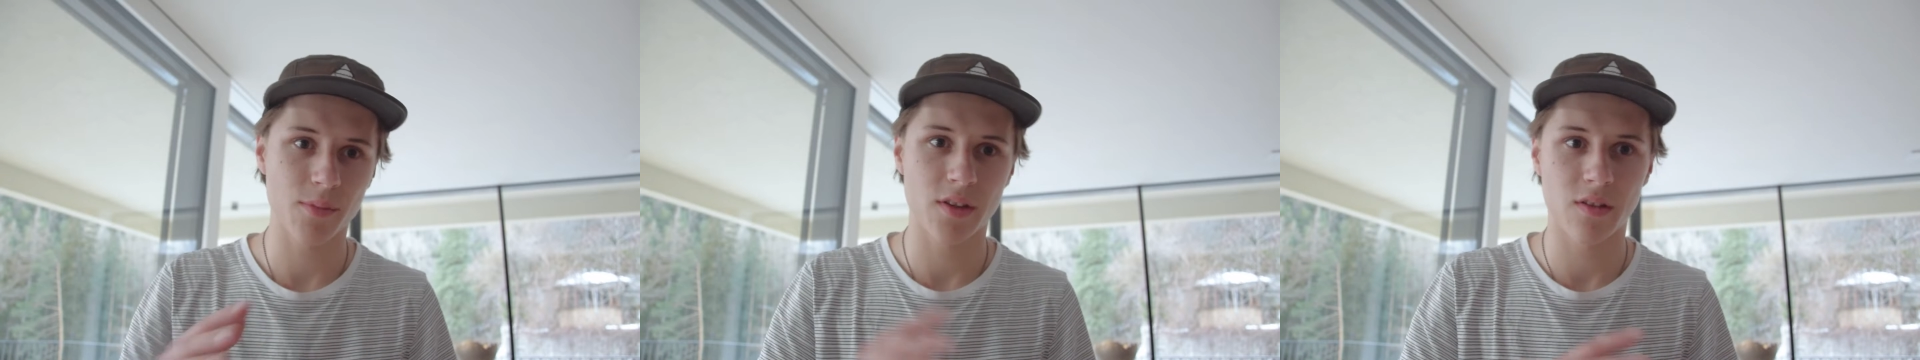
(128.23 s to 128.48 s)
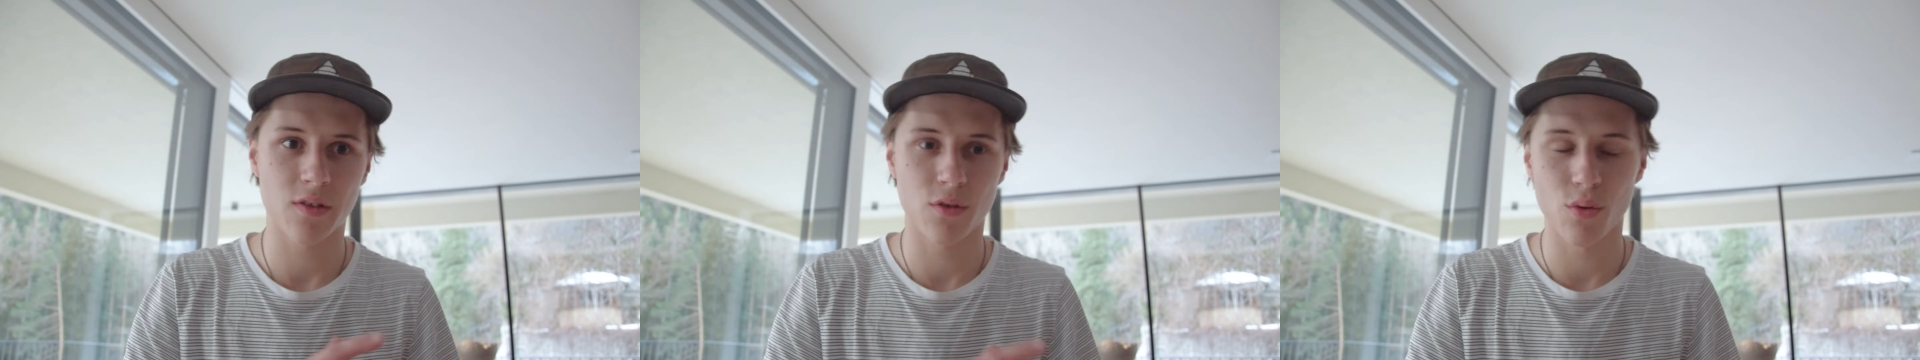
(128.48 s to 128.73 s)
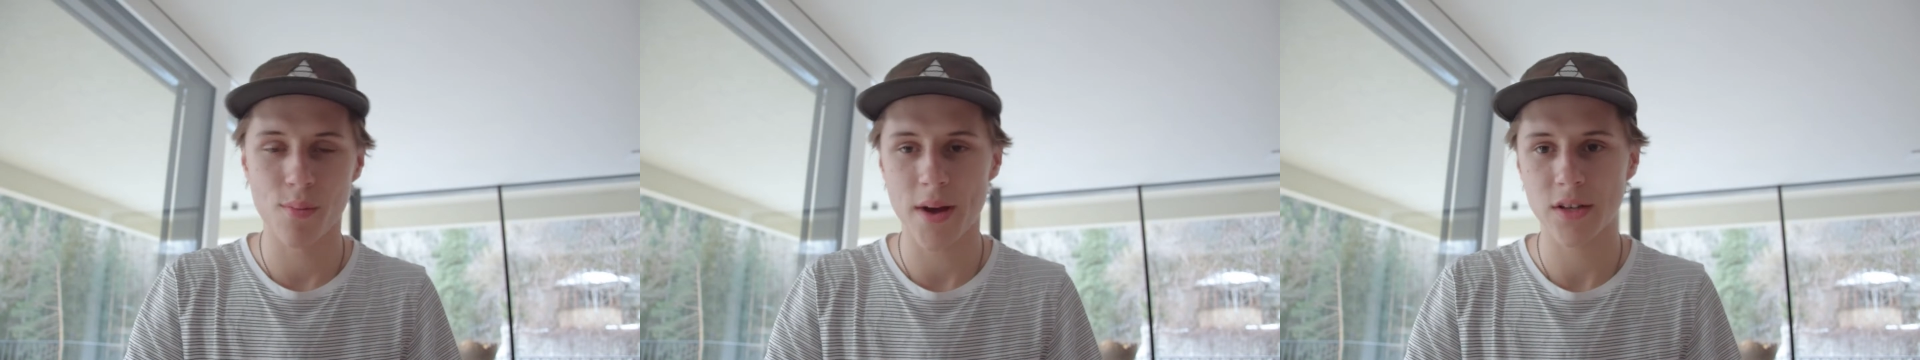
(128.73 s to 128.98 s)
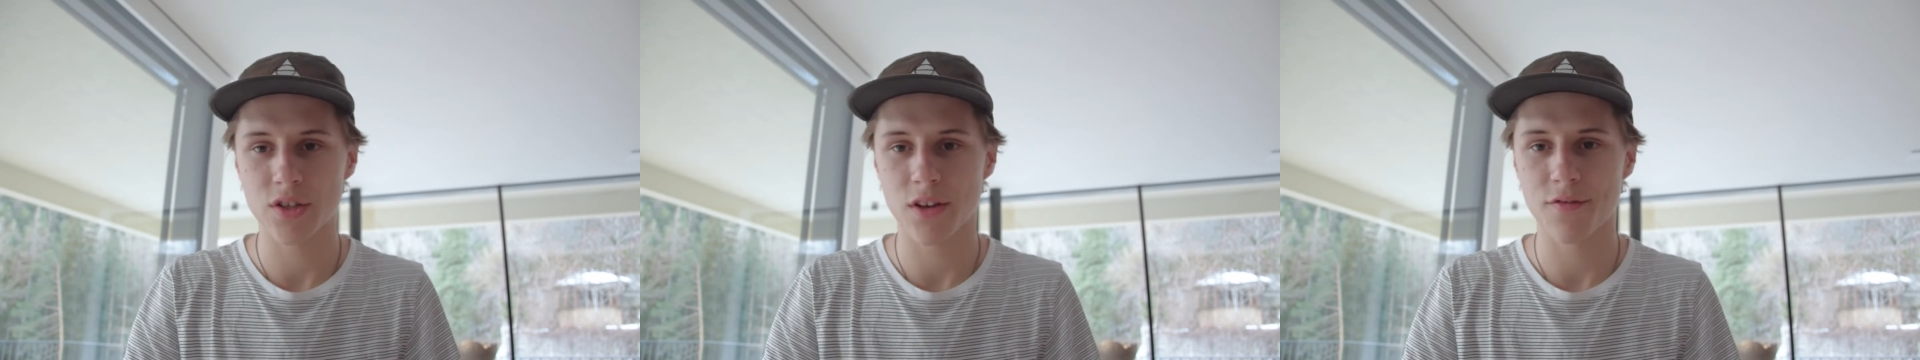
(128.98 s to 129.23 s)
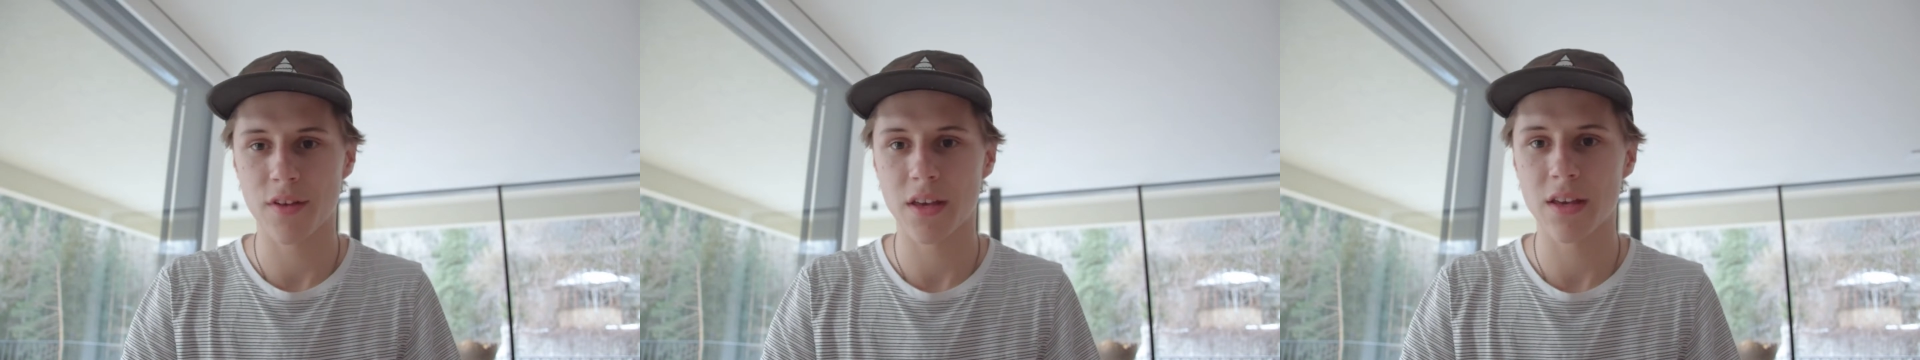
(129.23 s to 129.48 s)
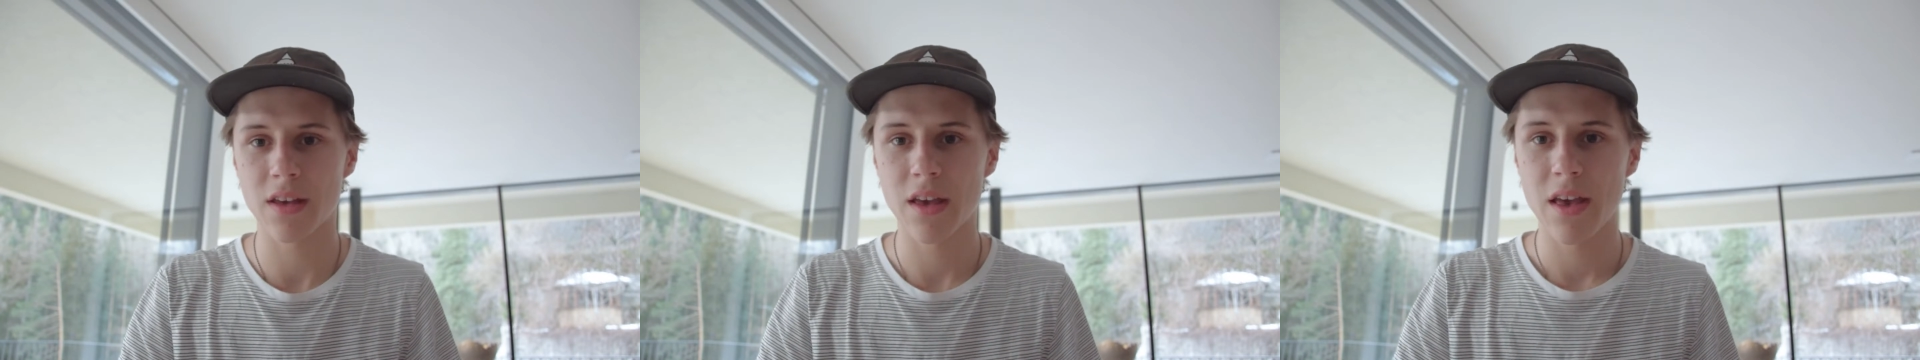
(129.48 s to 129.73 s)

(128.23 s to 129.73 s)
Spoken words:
it's too much, I think,